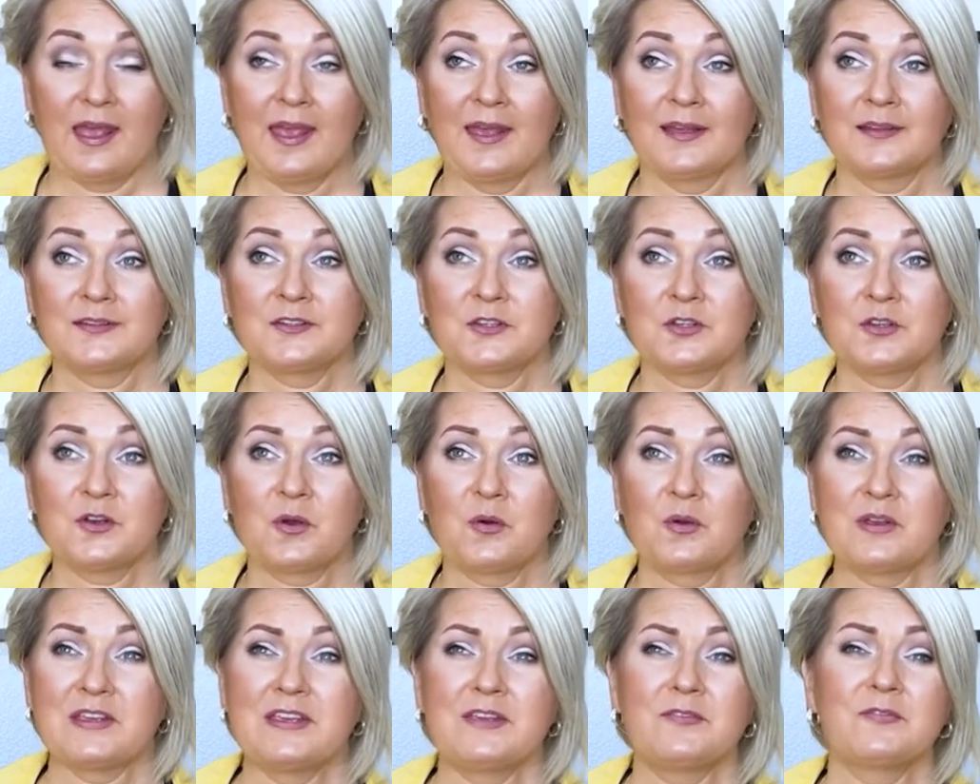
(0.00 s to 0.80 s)
And
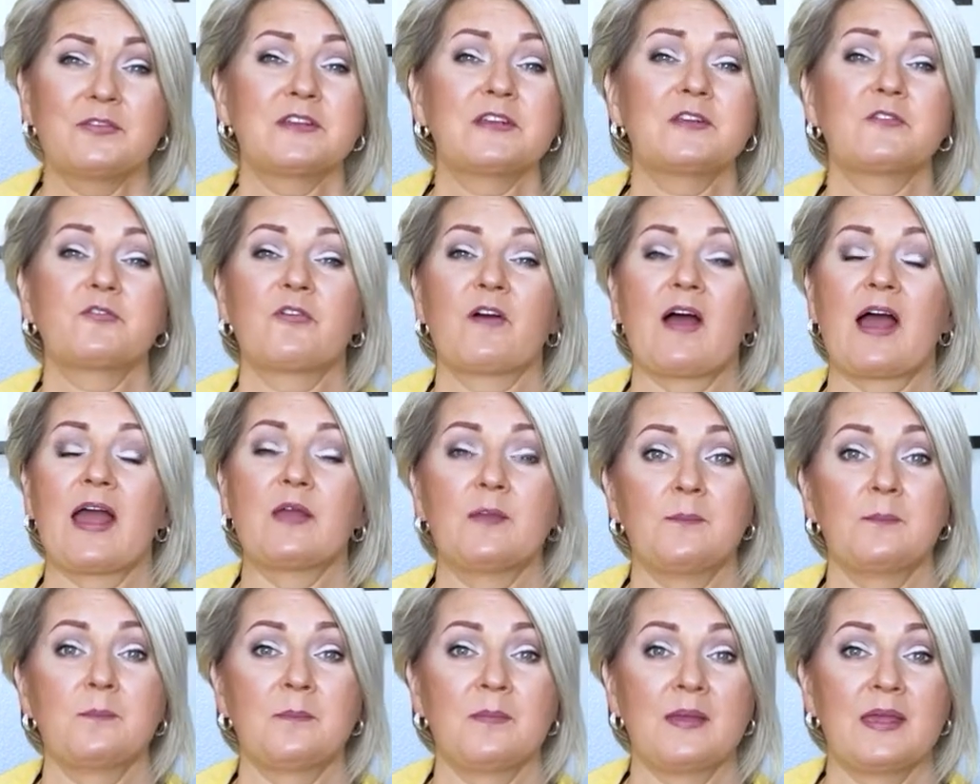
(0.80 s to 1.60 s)
even if I
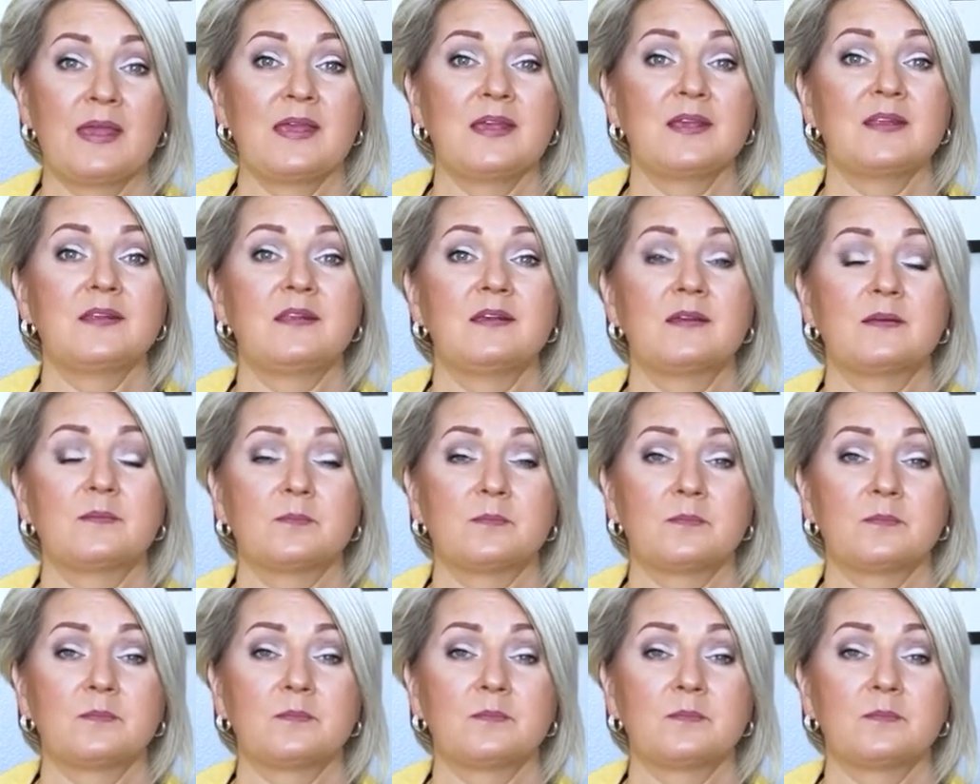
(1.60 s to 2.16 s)
made